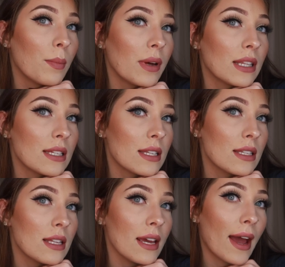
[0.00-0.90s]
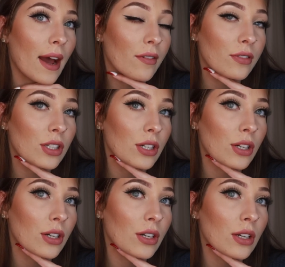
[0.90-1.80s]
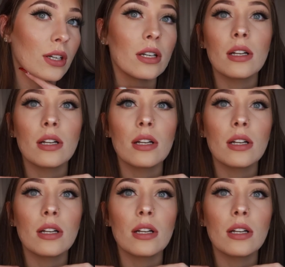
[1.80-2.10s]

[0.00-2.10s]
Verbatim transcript: But this is the after.